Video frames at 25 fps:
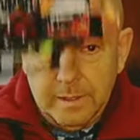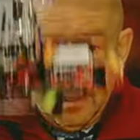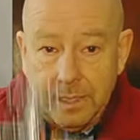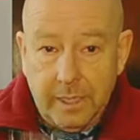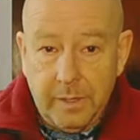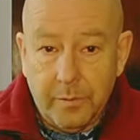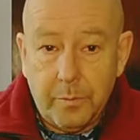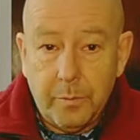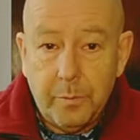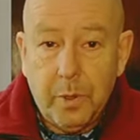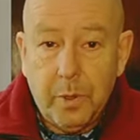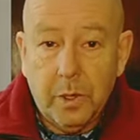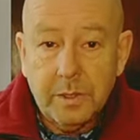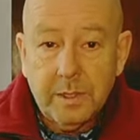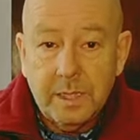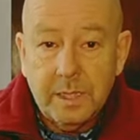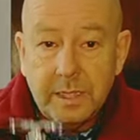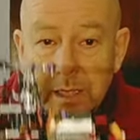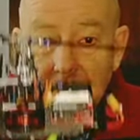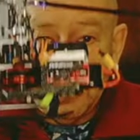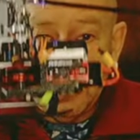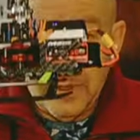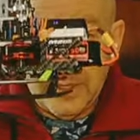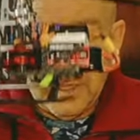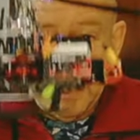give
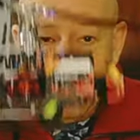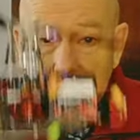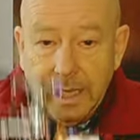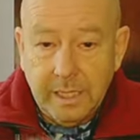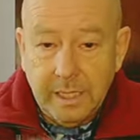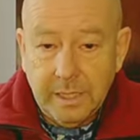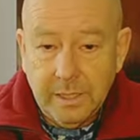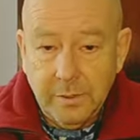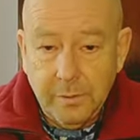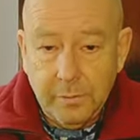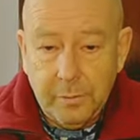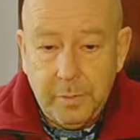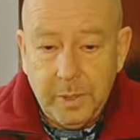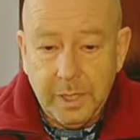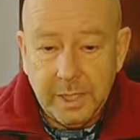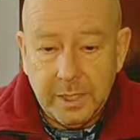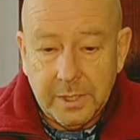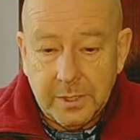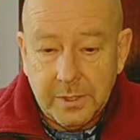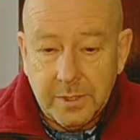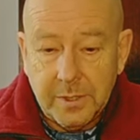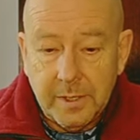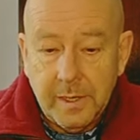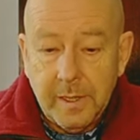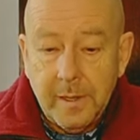positive and negative
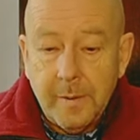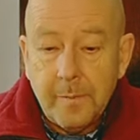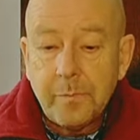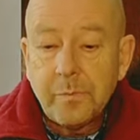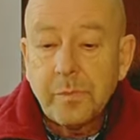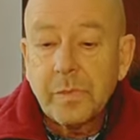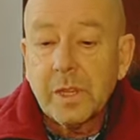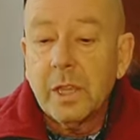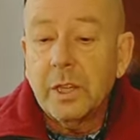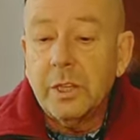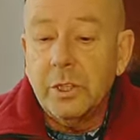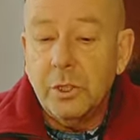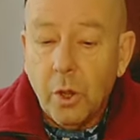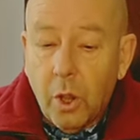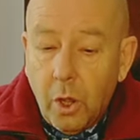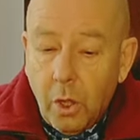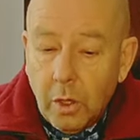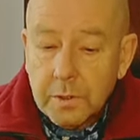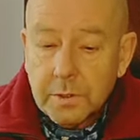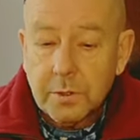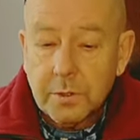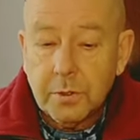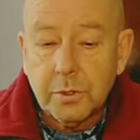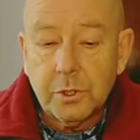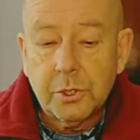pitch. You
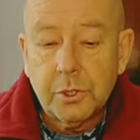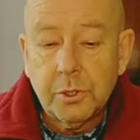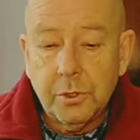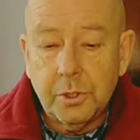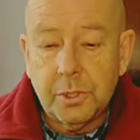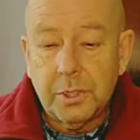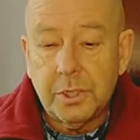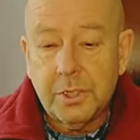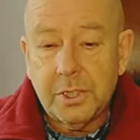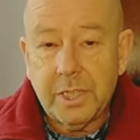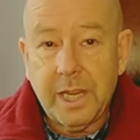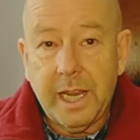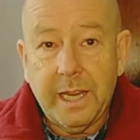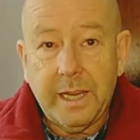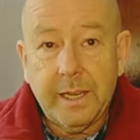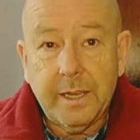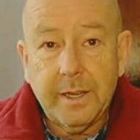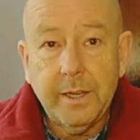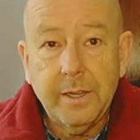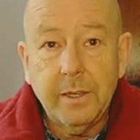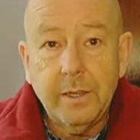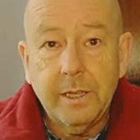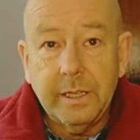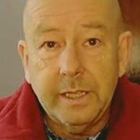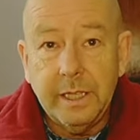also should check
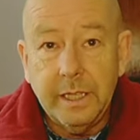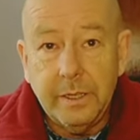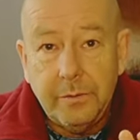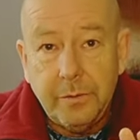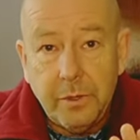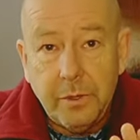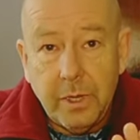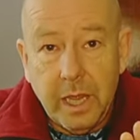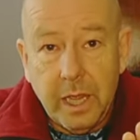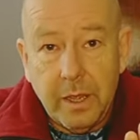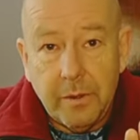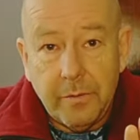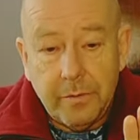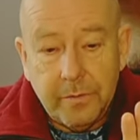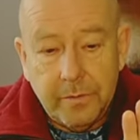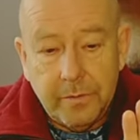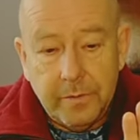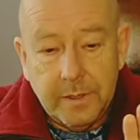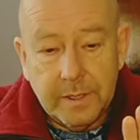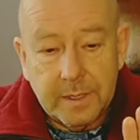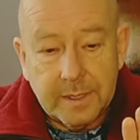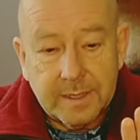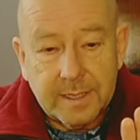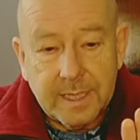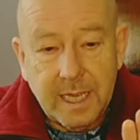if you have
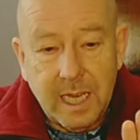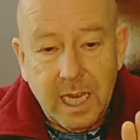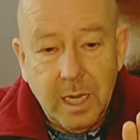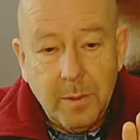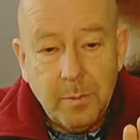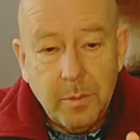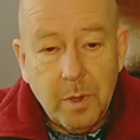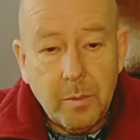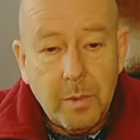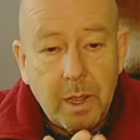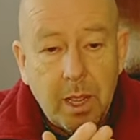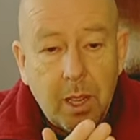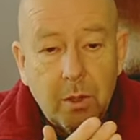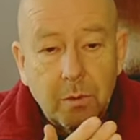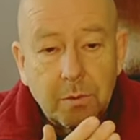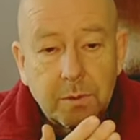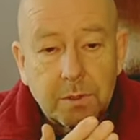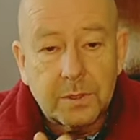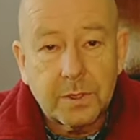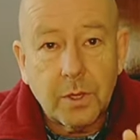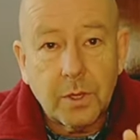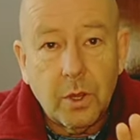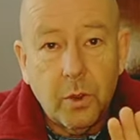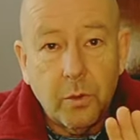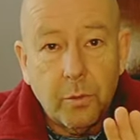the same
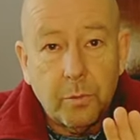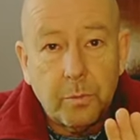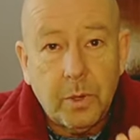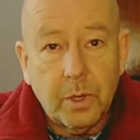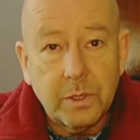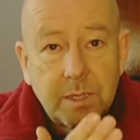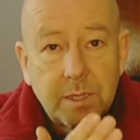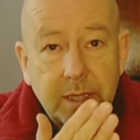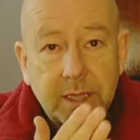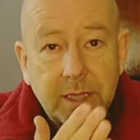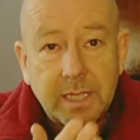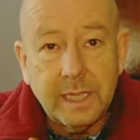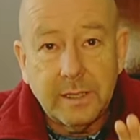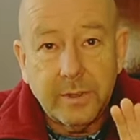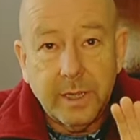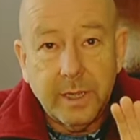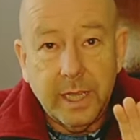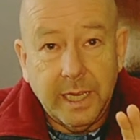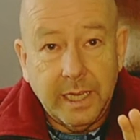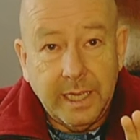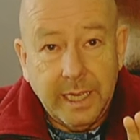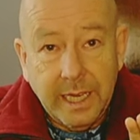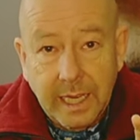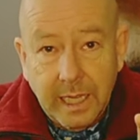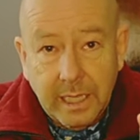amounts of positive
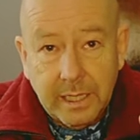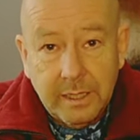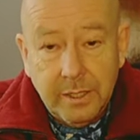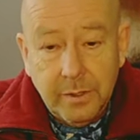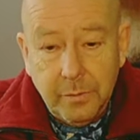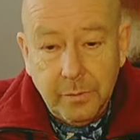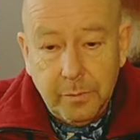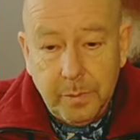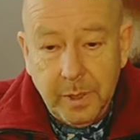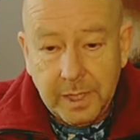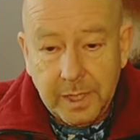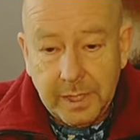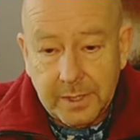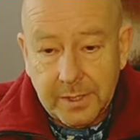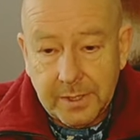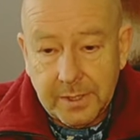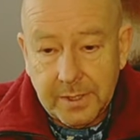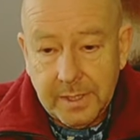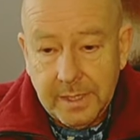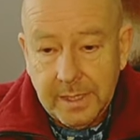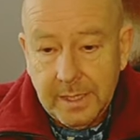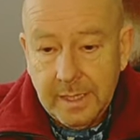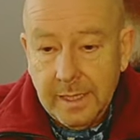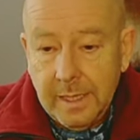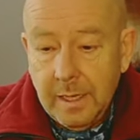and negative pitch,
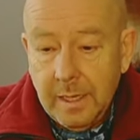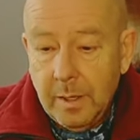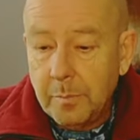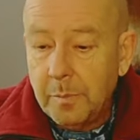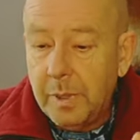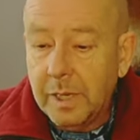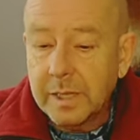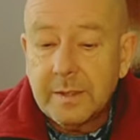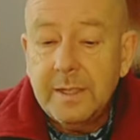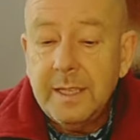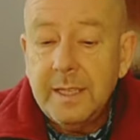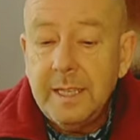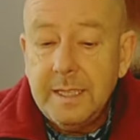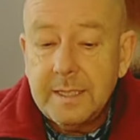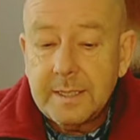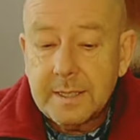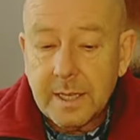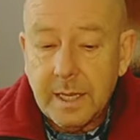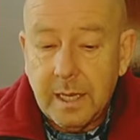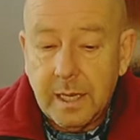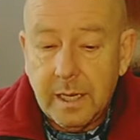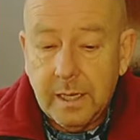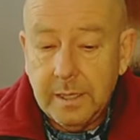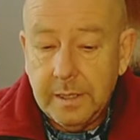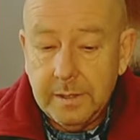but these
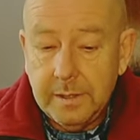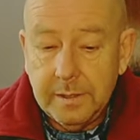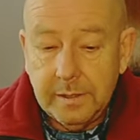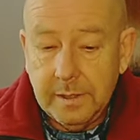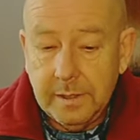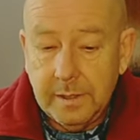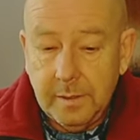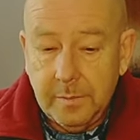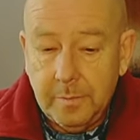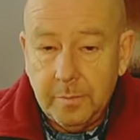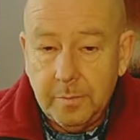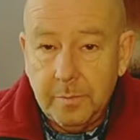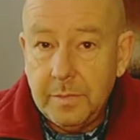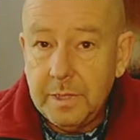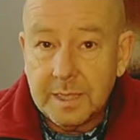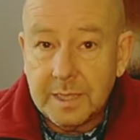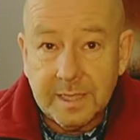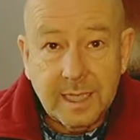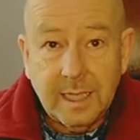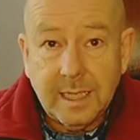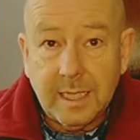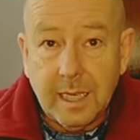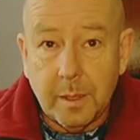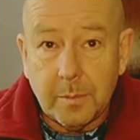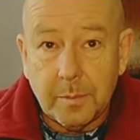are
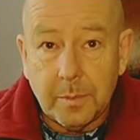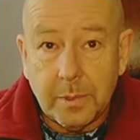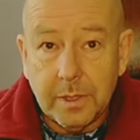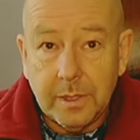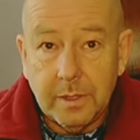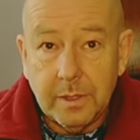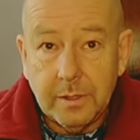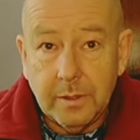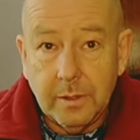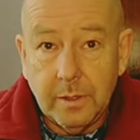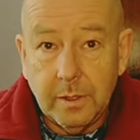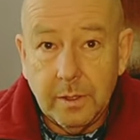setup